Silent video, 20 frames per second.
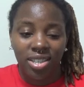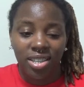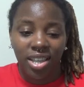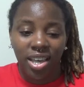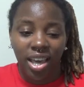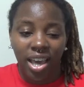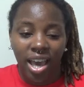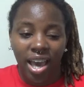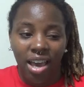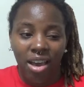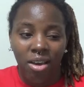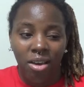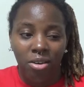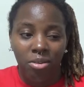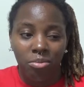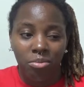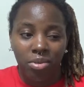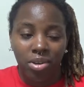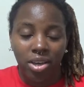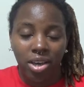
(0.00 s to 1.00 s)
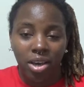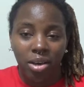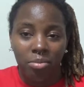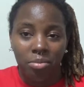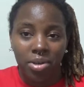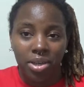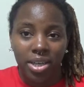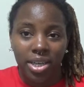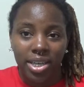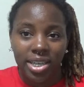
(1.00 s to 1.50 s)
they have
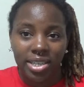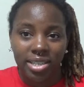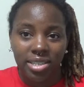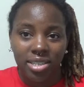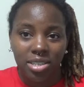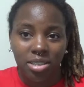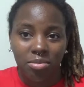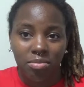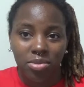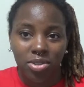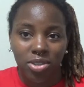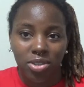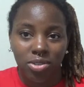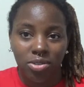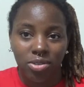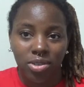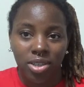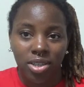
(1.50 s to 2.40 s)
become accustomed to